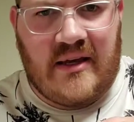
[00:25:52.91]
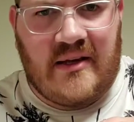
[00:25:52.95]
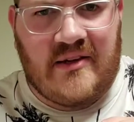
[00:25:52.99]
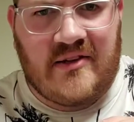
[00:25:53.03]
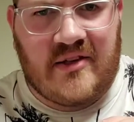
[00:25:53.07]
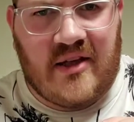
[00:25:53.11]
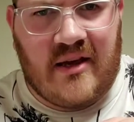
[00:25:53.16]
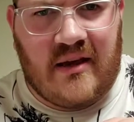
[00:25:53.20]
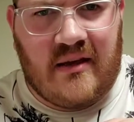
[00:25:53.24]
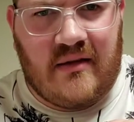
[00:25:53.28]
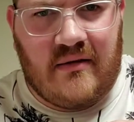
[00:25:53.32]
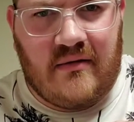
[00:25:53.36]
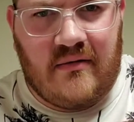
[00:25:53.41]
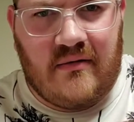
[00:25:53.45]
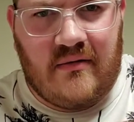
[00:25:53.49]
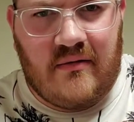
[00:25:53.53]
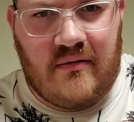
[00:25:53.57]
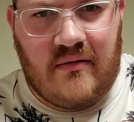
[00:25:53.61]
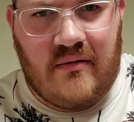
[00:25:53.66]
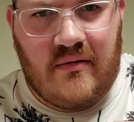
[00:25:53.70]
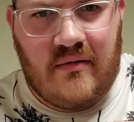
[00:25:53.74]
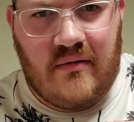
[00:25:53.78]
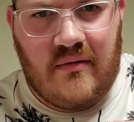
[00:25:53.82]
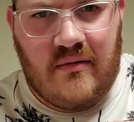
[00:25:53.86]
Yeah, he's like
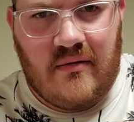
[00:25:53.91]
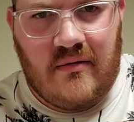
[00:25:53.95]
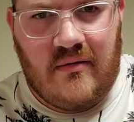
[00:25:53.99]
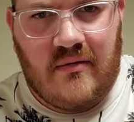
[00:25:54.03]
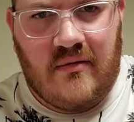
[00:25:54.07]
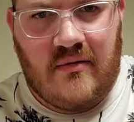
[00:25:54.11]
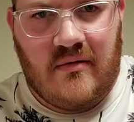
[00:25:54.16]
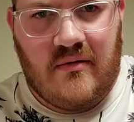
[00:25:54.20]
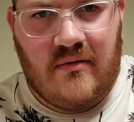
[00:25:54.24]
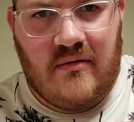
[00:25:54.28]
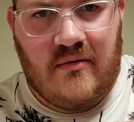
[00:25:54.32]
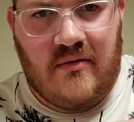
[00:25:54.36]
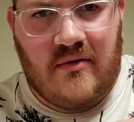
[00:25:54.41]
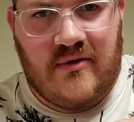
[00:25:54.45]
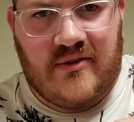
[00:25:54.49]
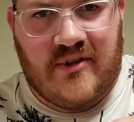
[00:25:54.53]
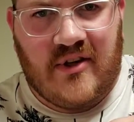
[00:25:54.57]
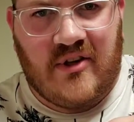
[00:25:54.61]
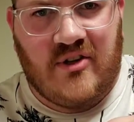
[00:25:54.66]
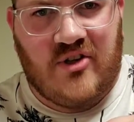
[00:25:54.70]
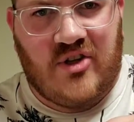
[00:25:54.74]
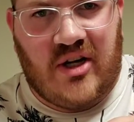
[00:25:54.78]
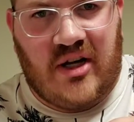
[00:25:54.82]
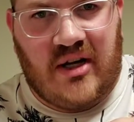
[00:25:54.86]

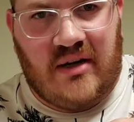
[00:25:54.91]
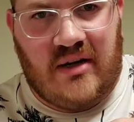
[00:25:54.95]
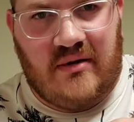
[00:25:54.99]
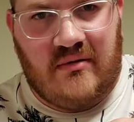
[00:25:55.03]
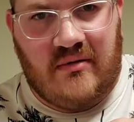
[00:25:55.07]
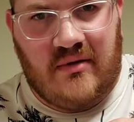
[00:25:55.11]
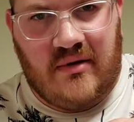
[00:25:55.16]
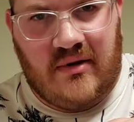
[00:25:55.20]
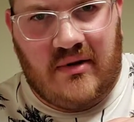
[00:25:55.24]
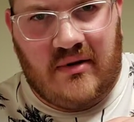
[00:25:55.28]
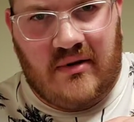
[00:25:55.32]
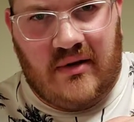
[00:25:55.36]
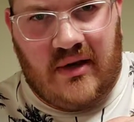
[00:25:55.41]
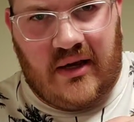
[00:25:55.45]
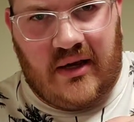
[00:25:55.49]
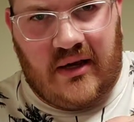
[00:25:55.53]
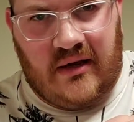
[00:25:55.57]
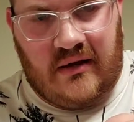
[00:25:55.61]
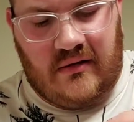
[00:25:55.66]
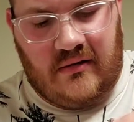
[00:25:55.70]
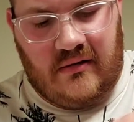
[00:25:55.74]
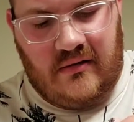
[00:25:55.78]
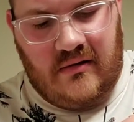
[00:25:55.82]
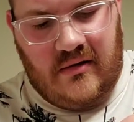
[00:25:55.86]
Sunshine.
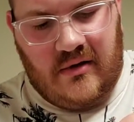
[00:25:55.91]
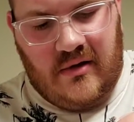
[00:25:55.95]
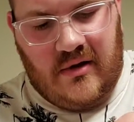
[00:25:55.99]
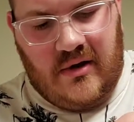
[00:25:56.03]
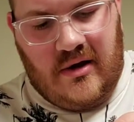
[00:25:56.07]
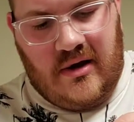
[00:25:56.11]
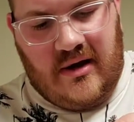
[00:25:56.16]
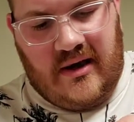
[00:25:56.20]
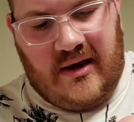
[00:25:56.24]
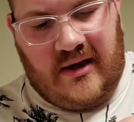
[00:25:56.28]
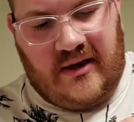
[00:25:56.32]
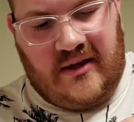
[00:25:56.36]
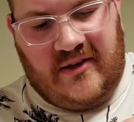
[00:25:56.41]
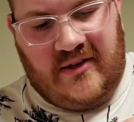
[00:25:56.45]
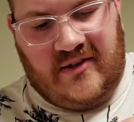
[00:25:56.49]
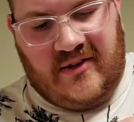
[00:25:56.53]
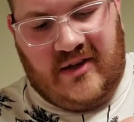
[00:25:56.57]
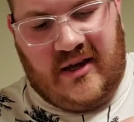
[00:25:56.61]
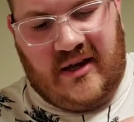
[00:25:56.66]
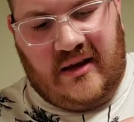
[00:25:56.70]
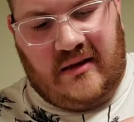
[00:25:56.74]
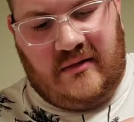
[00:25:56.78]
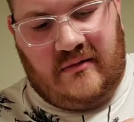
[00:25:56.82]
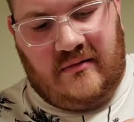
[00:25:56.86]
Yeah. Yeah,
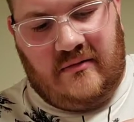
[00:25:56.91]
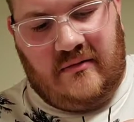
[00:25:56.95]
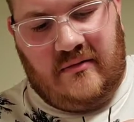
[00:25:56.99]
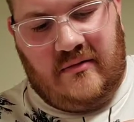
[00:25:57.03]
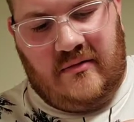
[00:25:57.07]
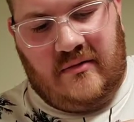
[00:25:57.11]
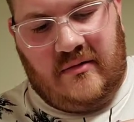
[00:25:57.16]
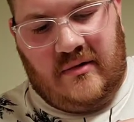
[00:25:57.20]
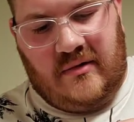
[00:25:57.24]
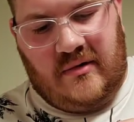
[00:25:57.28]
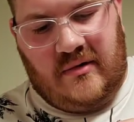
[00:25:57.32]
he's like